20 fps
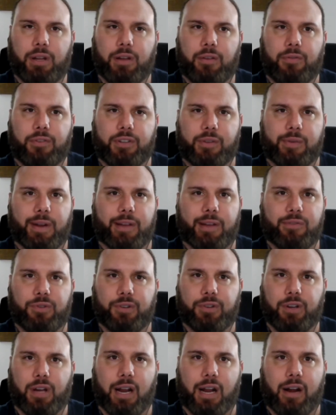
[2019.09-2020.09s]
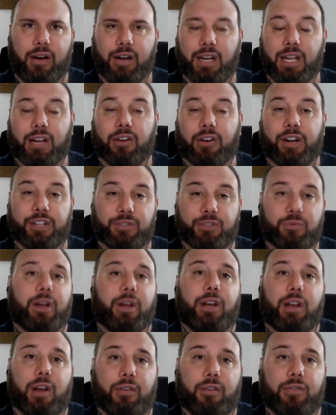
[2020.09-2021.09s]
If sometimes we'll cut out an egress
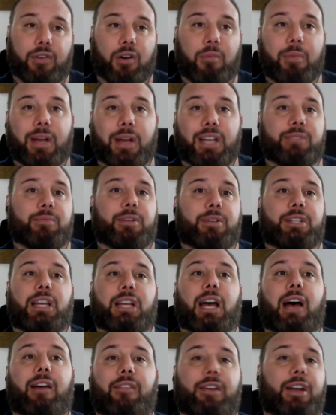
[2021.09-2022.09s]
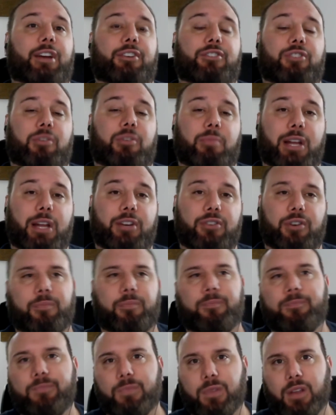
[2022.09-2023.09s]
window for a basement to have an extra
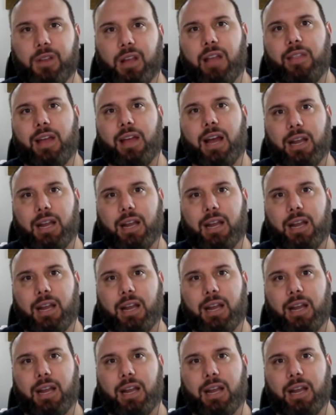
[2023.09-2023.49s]
bedroom, and sure.